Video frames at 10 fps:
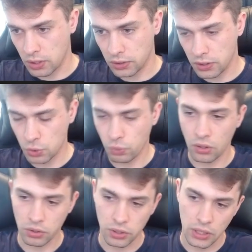this way or
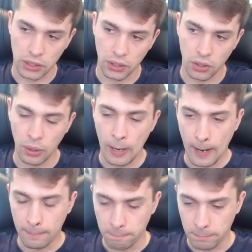the other,
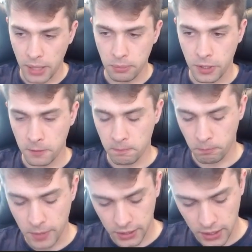maybe
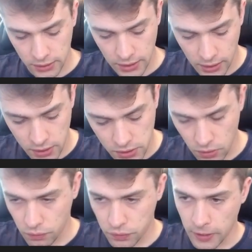making the case
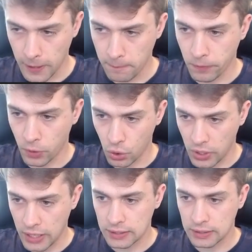of the
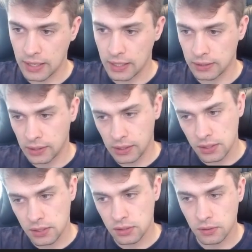great knight
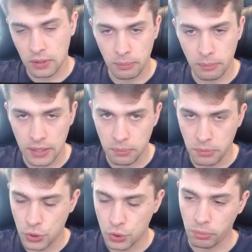against bad
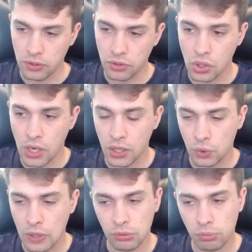bishop and trying to
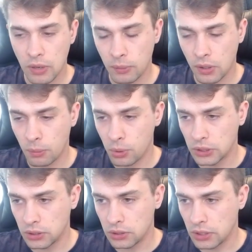outplay my opponent
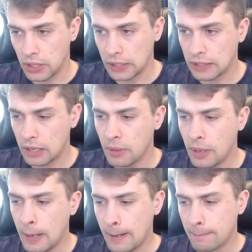in the endgame.
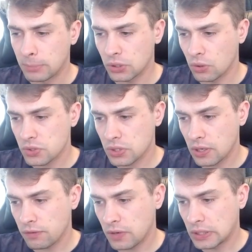But also I
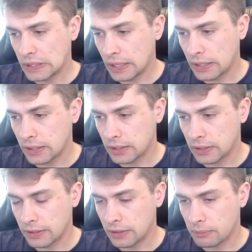felt like
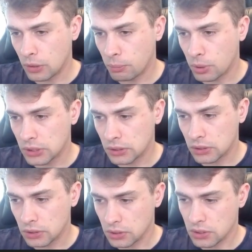my opponent
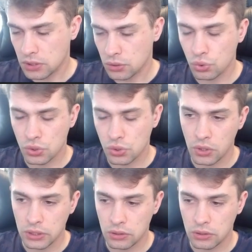is too solid.